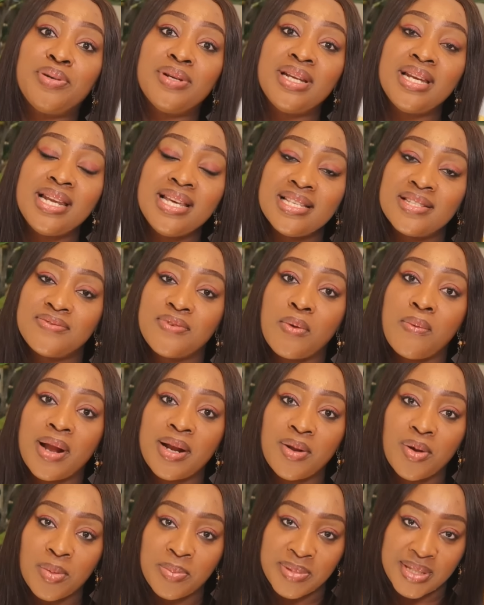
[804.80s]
police for
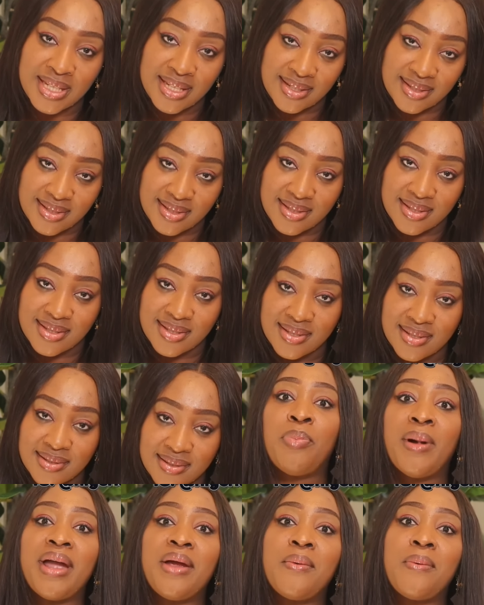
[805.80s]
an
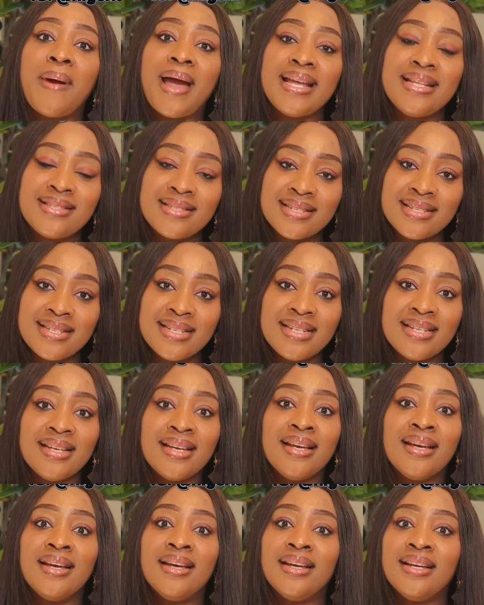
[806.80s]
update by writing